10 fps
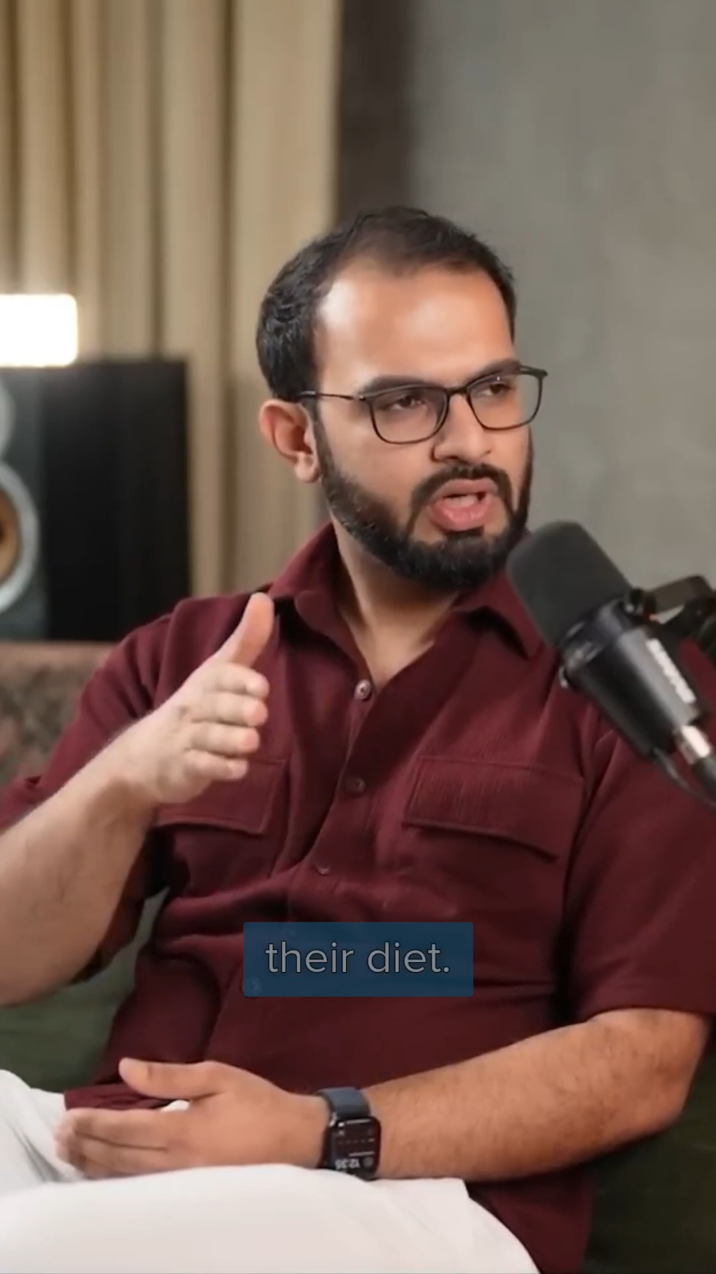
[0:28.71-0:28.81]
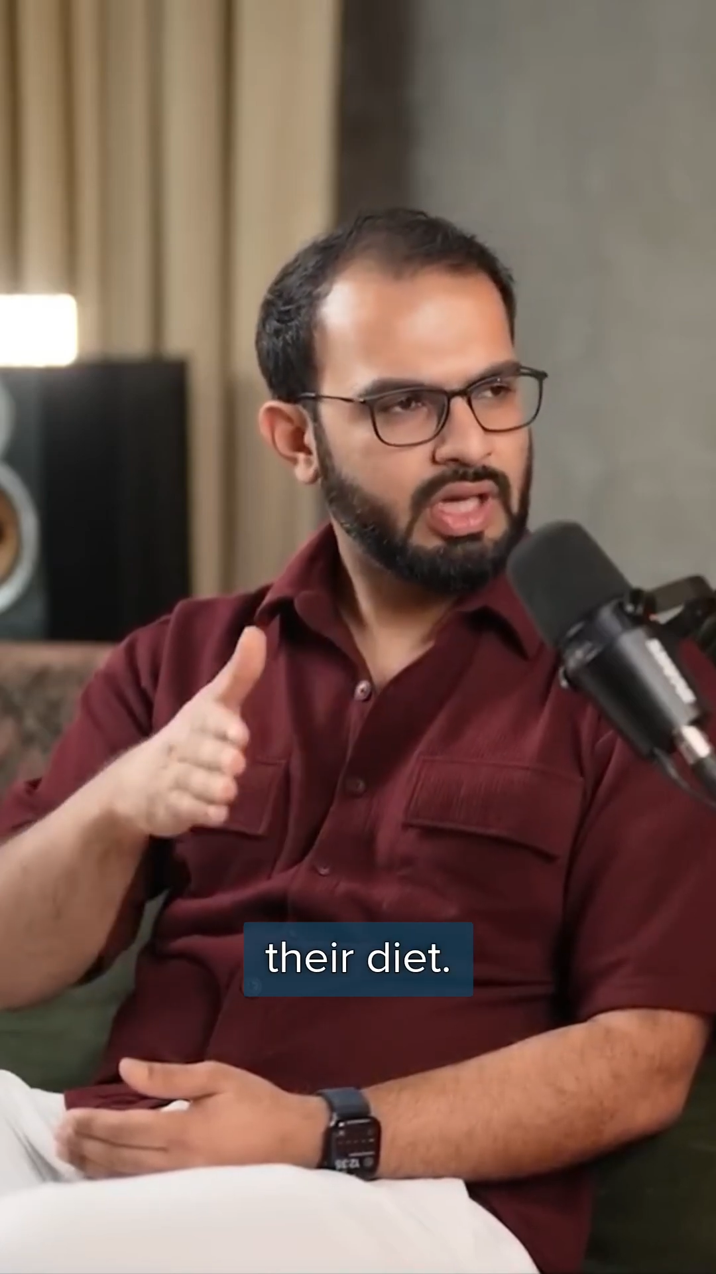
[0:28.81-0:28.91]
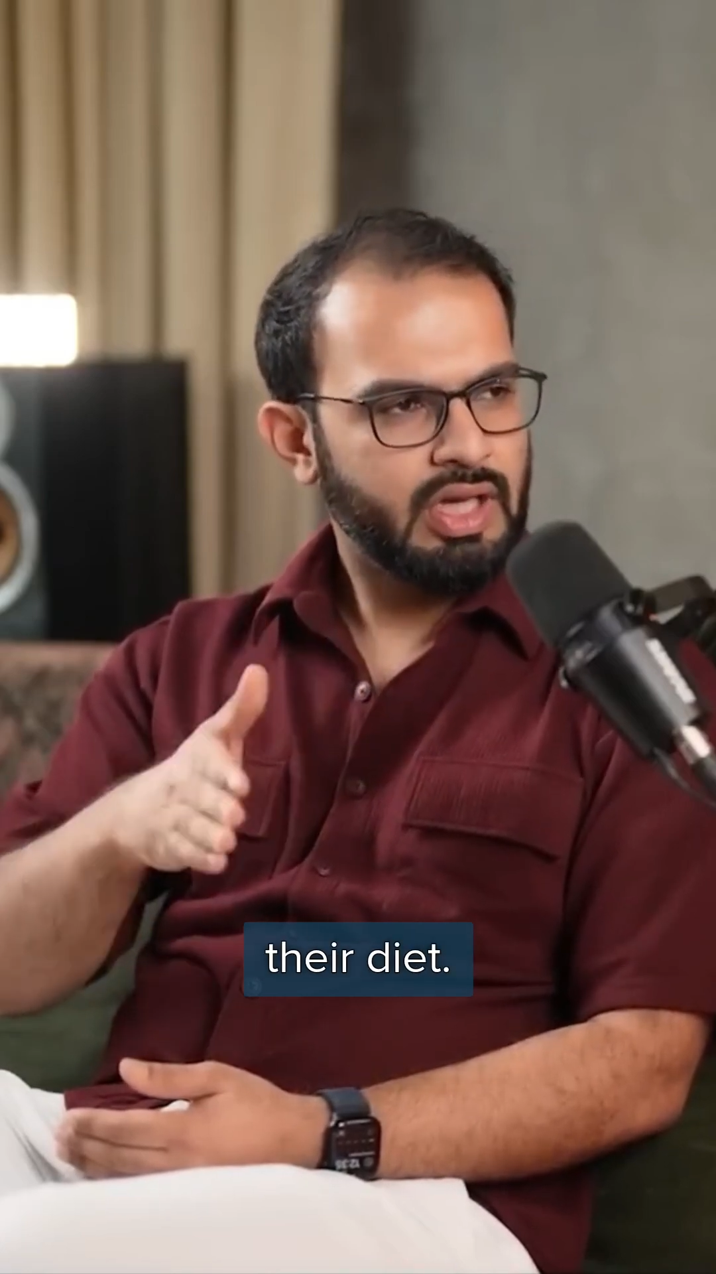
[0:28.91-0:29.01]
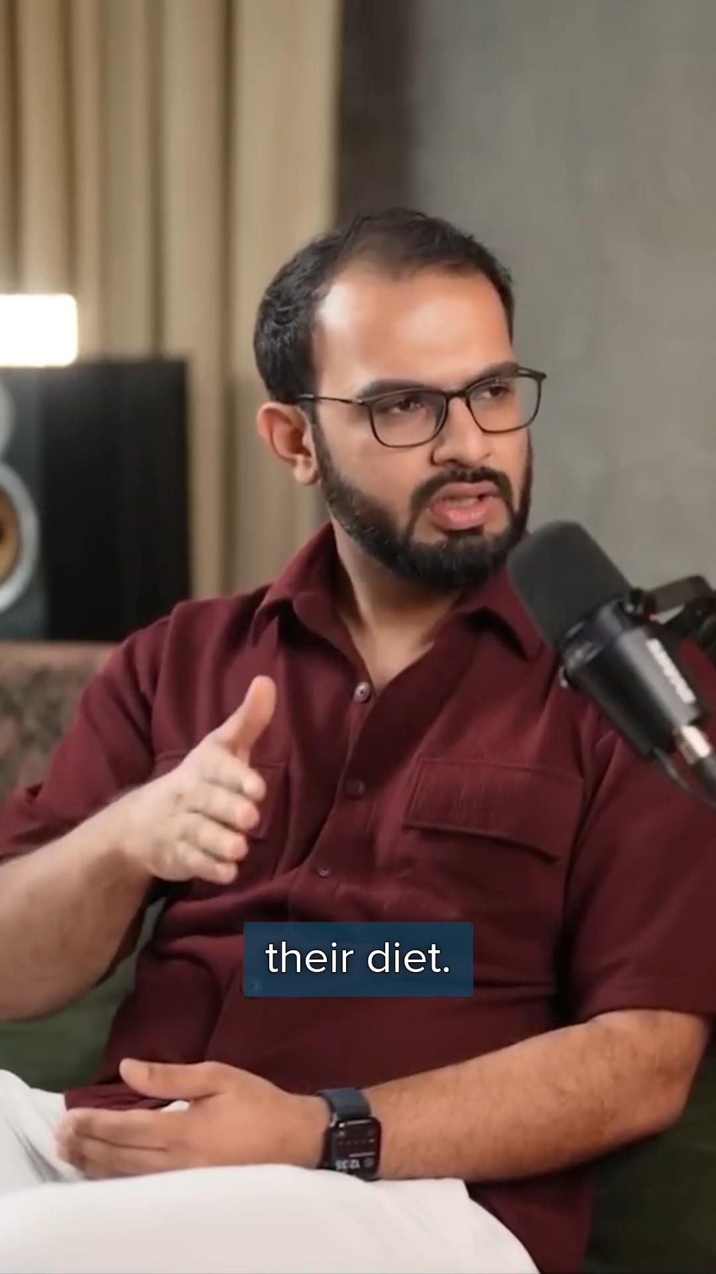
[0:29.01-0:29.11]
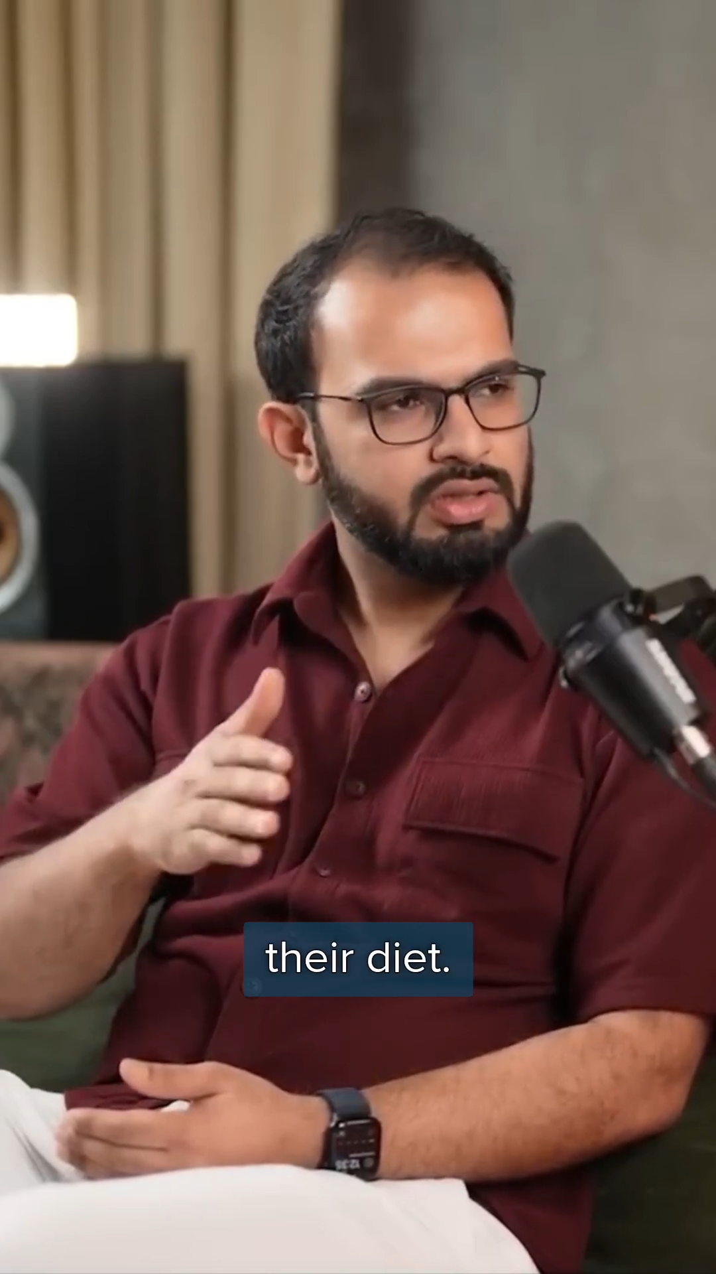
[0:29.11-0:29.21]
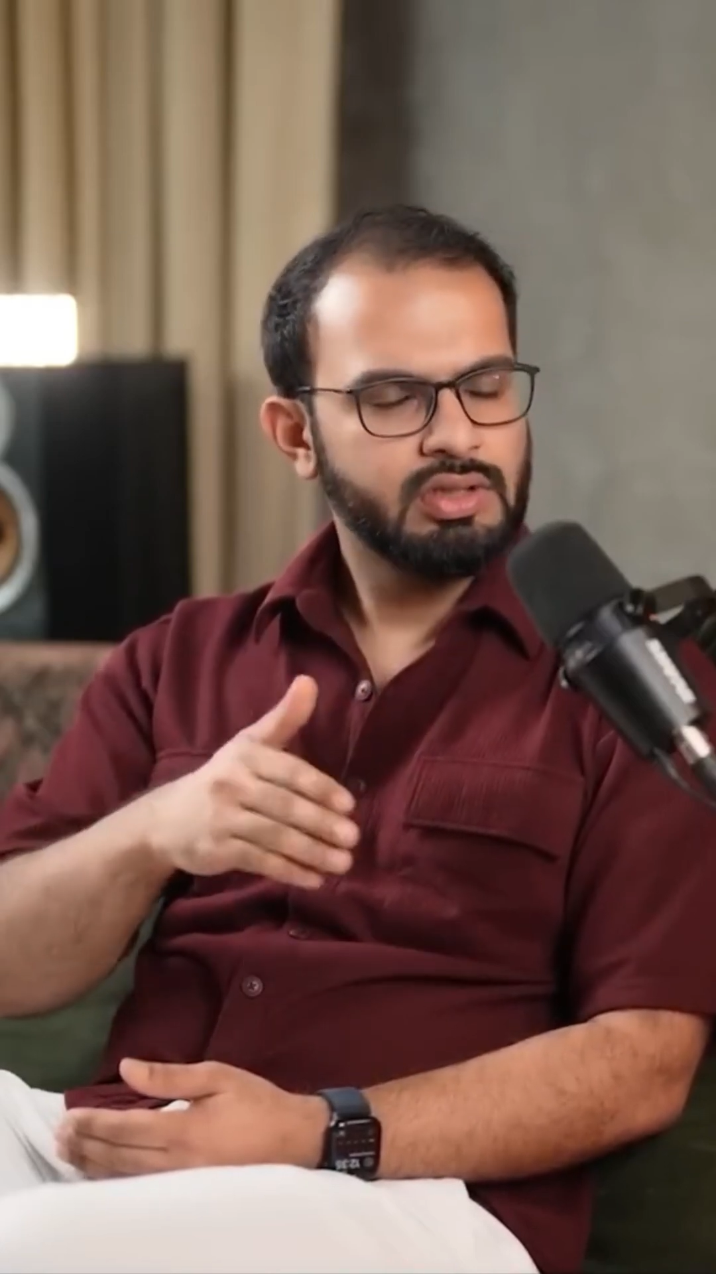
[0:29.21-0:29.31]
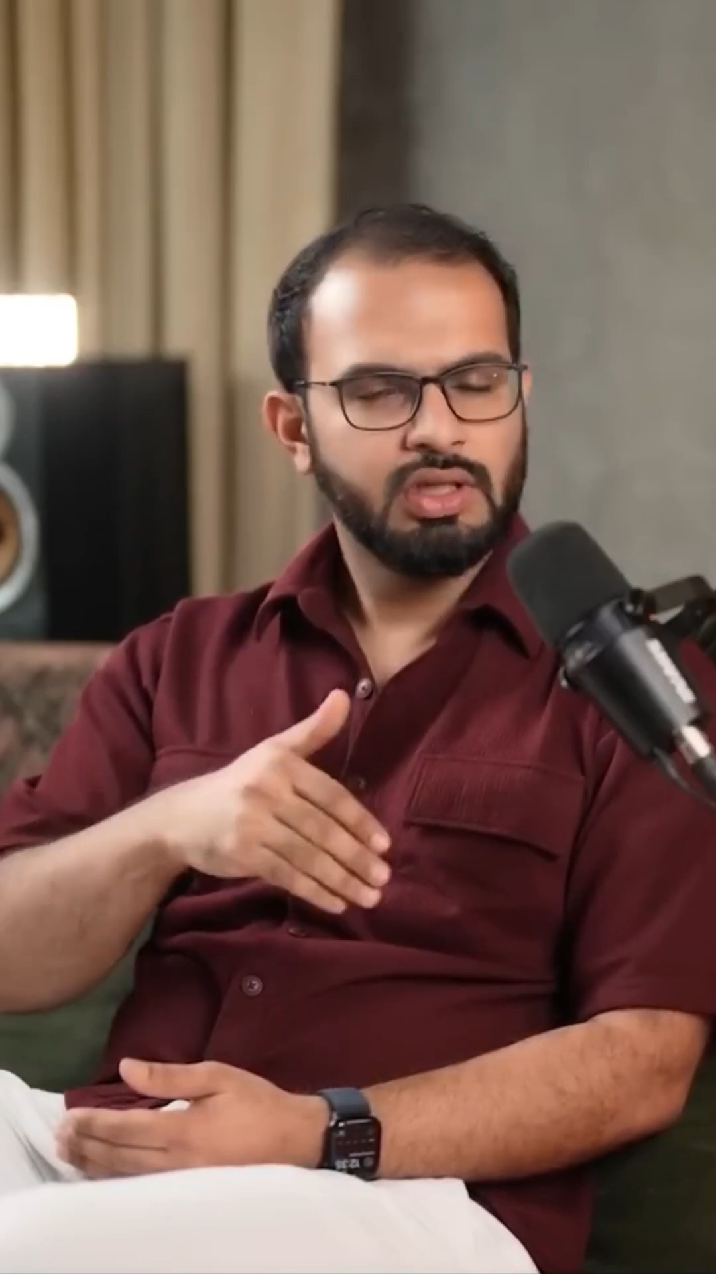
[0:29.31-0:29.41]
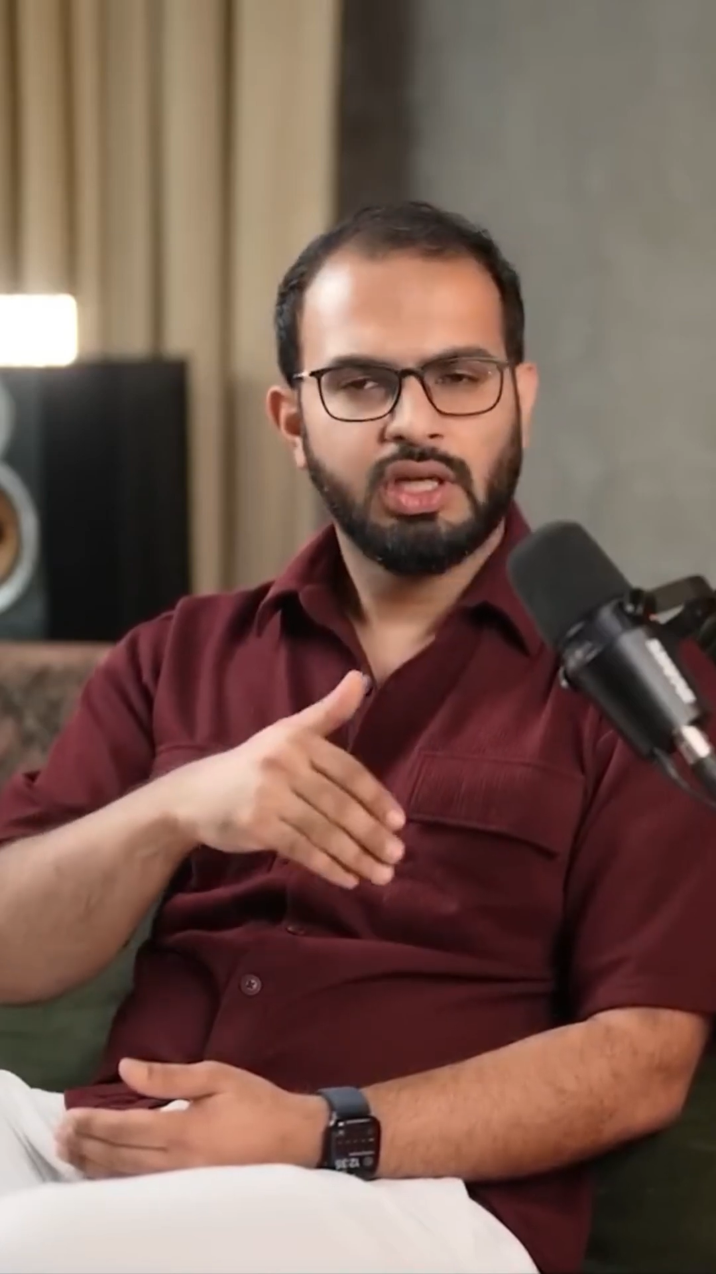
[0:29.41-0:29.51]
their diet